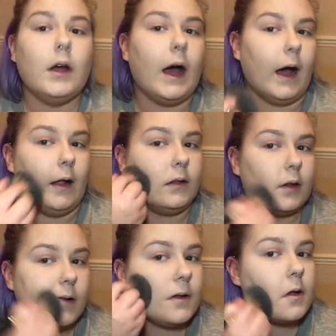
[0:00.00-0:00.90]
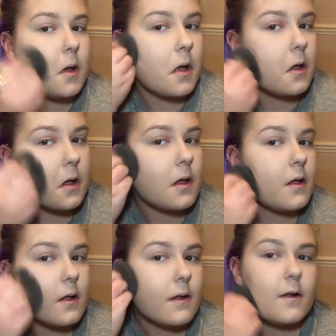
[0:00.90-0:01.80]
and
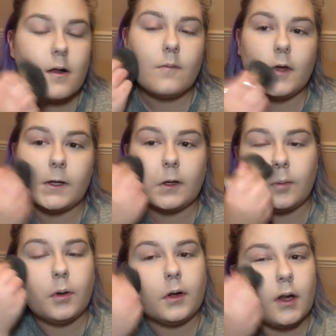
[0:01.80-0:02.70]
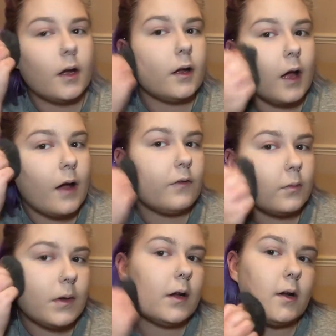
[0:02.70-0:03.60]
basically putting that
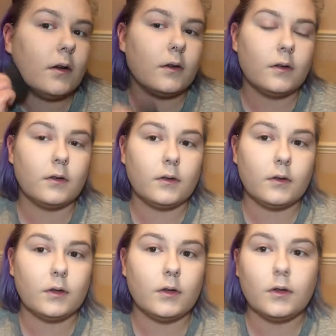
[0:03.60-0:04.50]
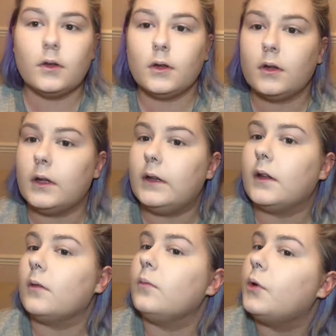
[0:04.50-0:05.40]
everywhere you
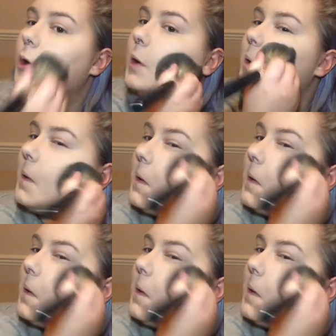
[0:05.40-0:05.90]
didn't put